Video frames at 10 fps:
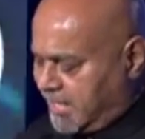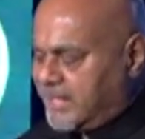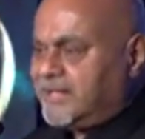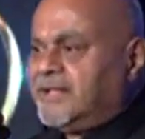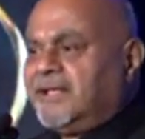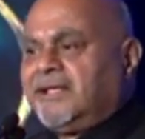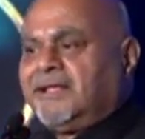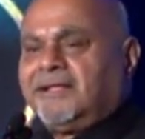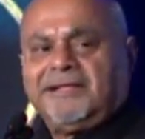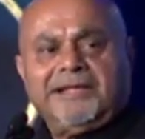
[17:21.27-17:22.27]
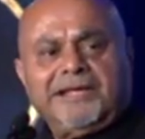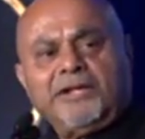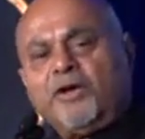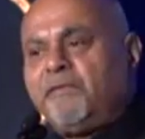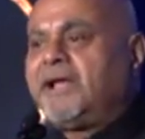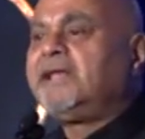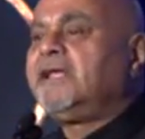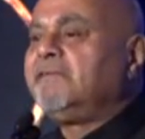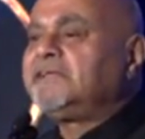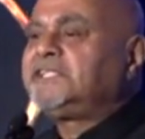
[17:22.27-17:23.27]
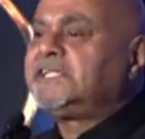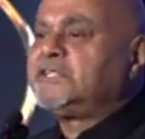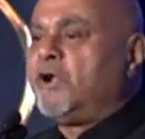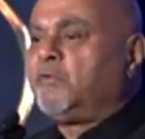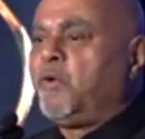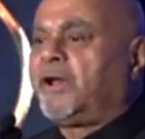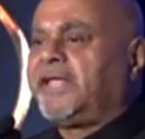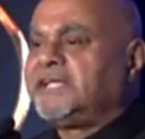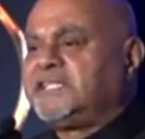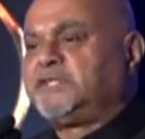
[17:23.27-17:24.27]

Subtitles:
You know, when she's not working, she's working for us.